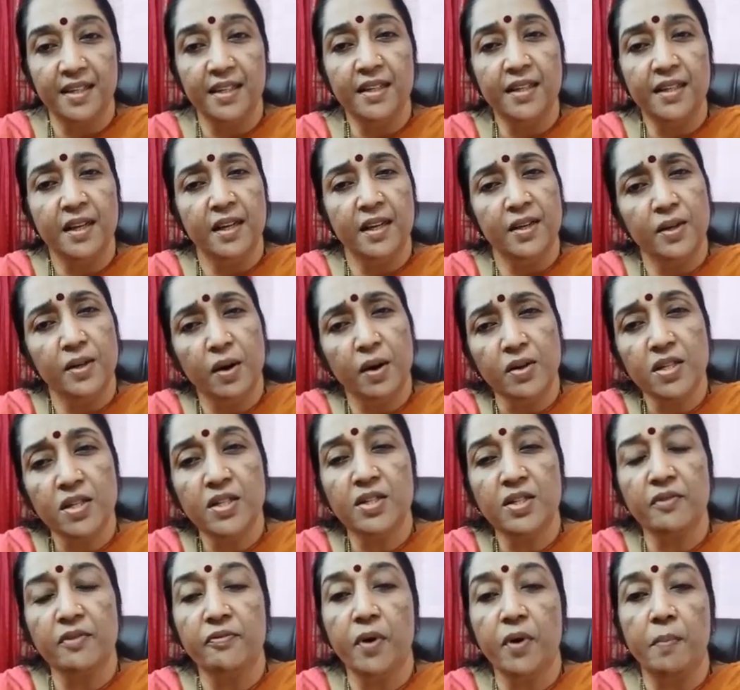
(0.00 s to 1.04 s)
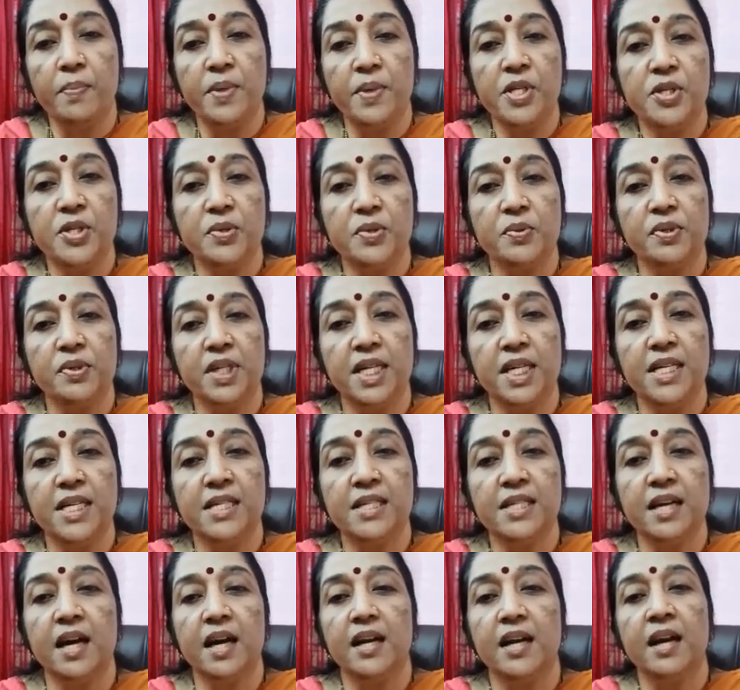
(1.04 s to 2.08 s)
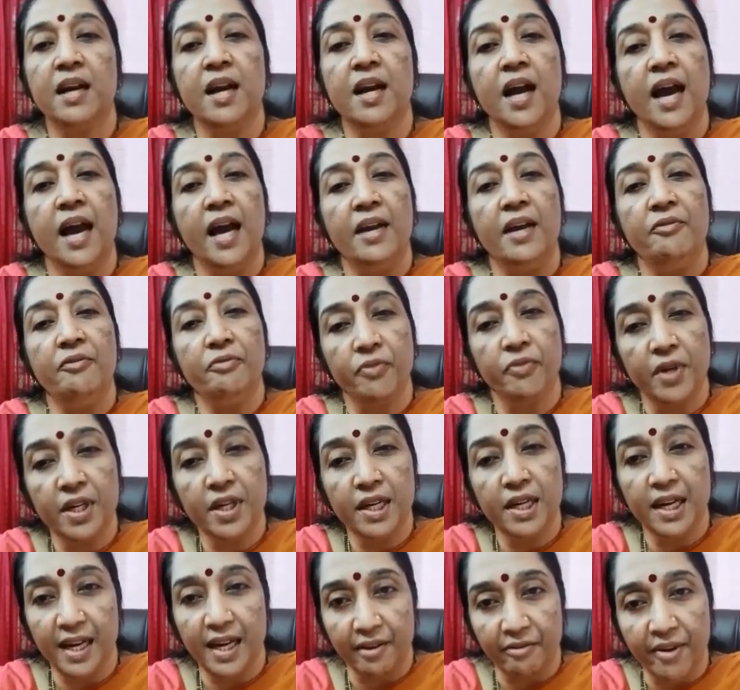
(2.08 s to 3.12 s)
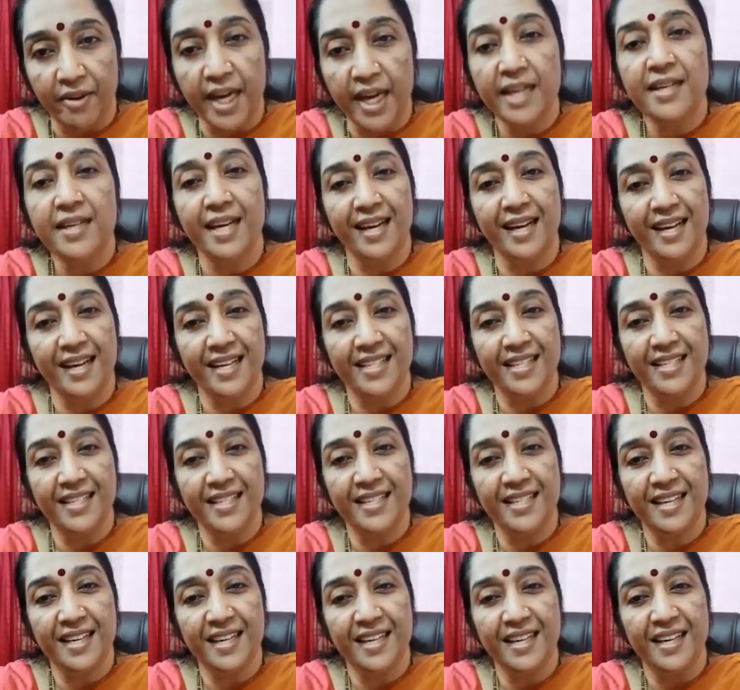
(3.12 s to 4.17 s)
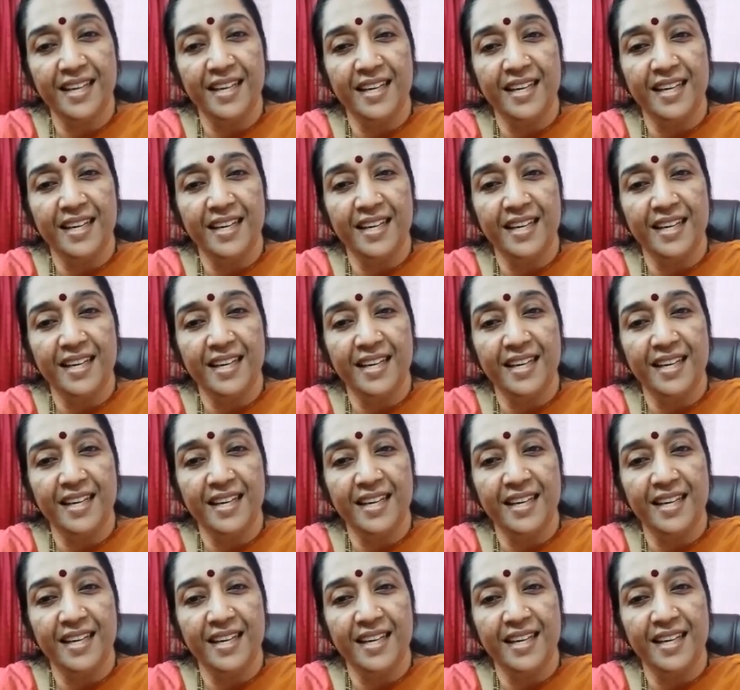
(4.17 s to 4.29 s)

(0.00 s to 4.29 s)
Huh? Lots of opportunities are and fun are awaiting us.